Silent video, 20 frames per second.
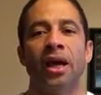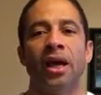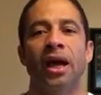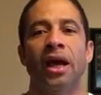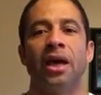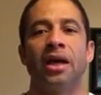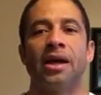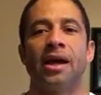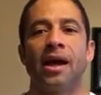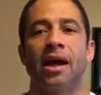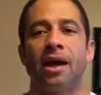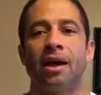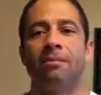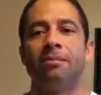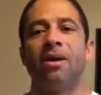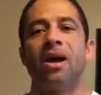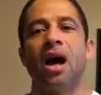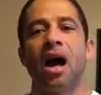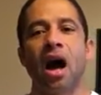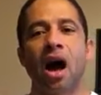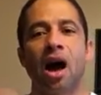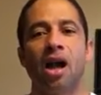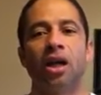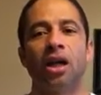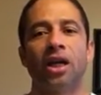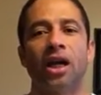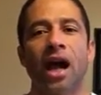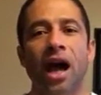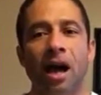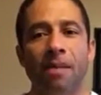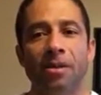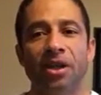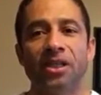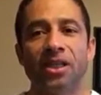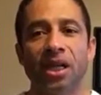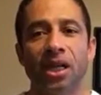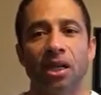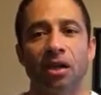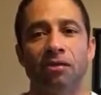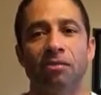And all the comments
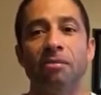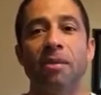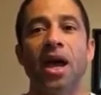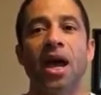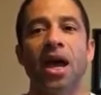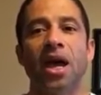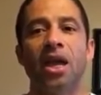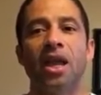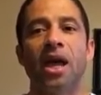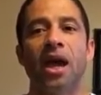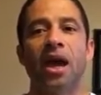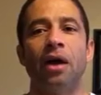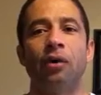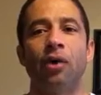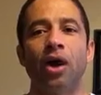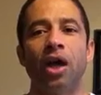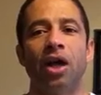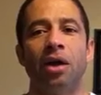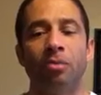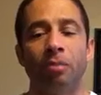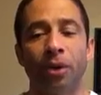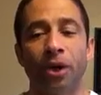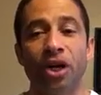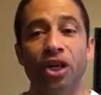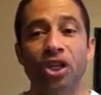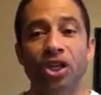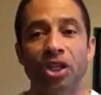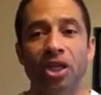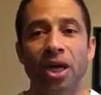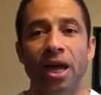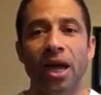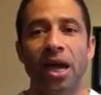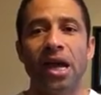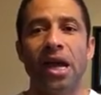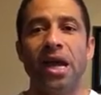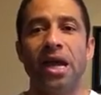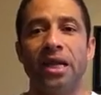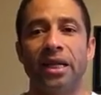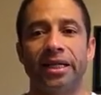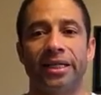that you've made, I really appreciate
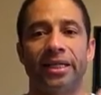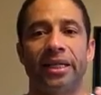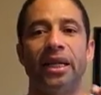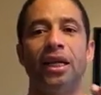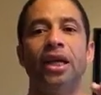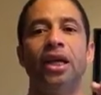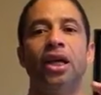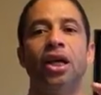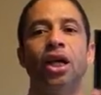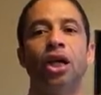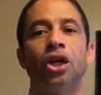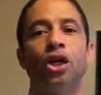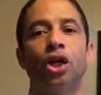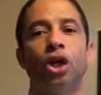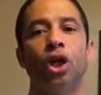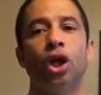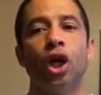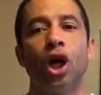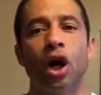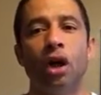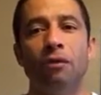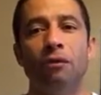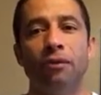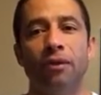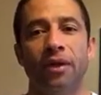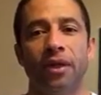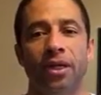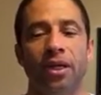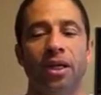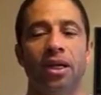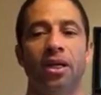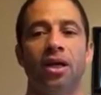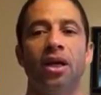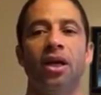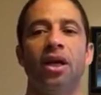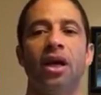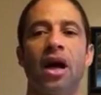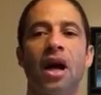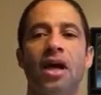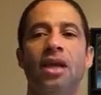it. Your love,
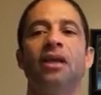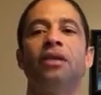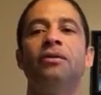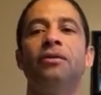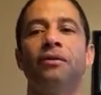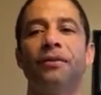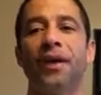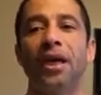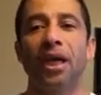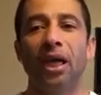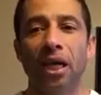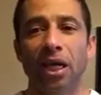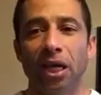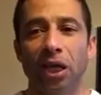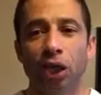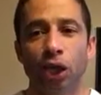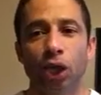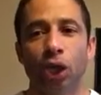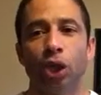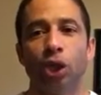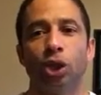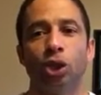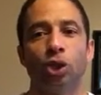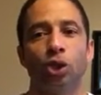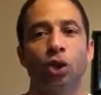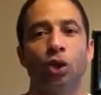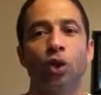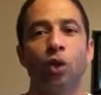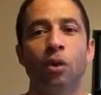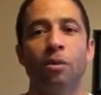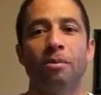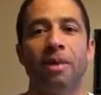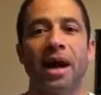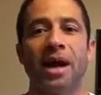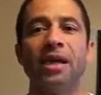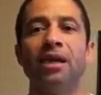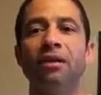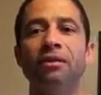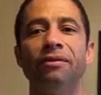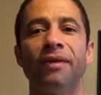I can feel it through
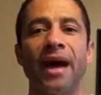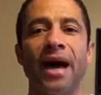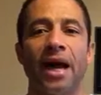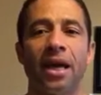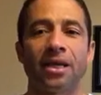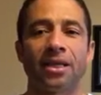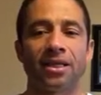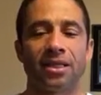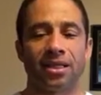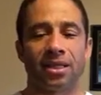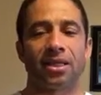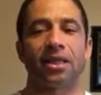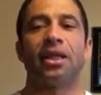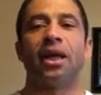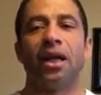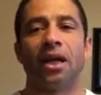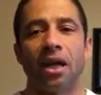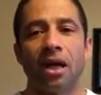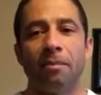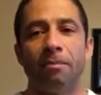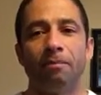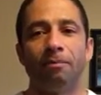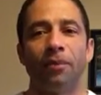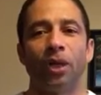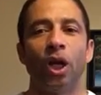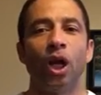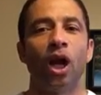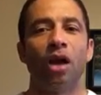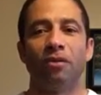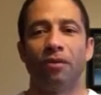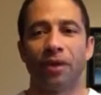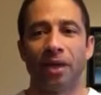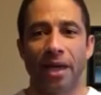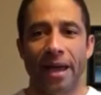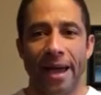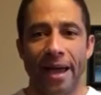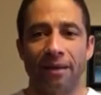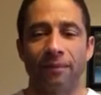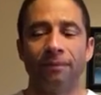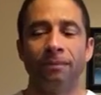my device, and I'm loving
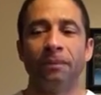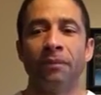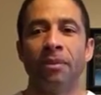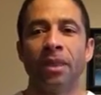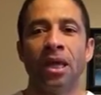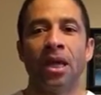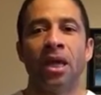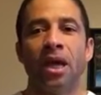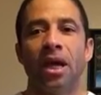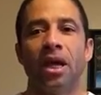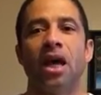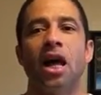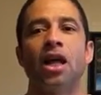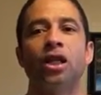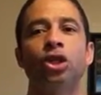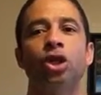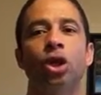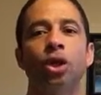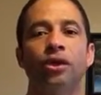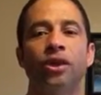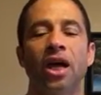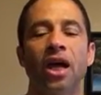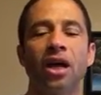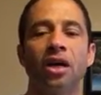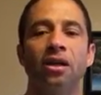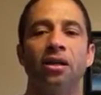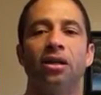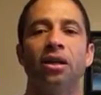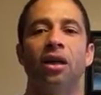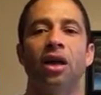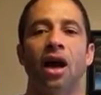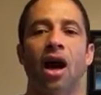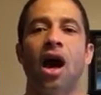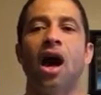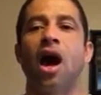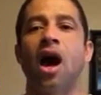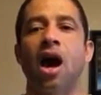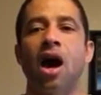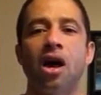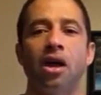that. And also thank
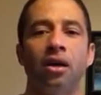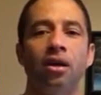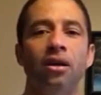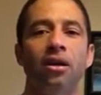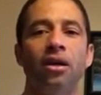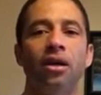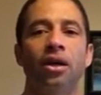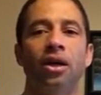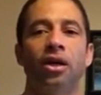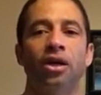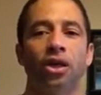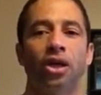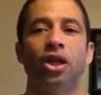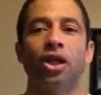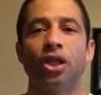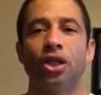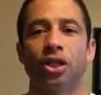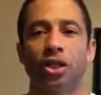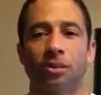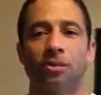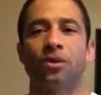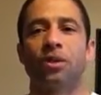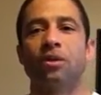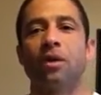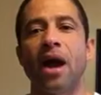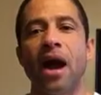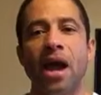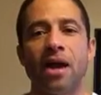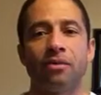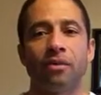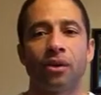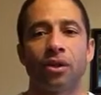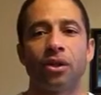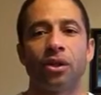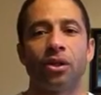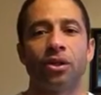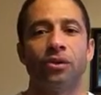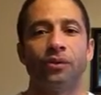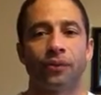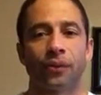all the
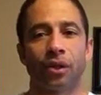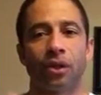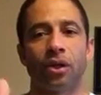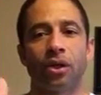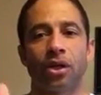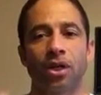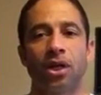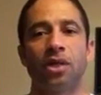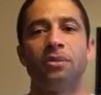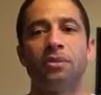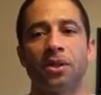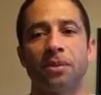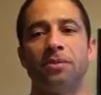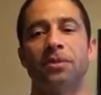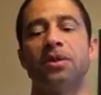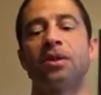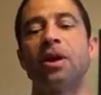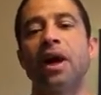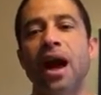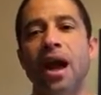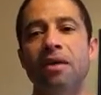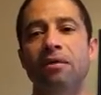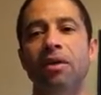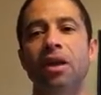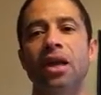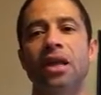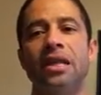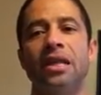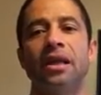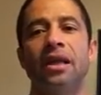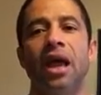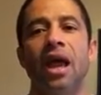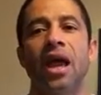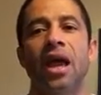subscribers for keep subscribing,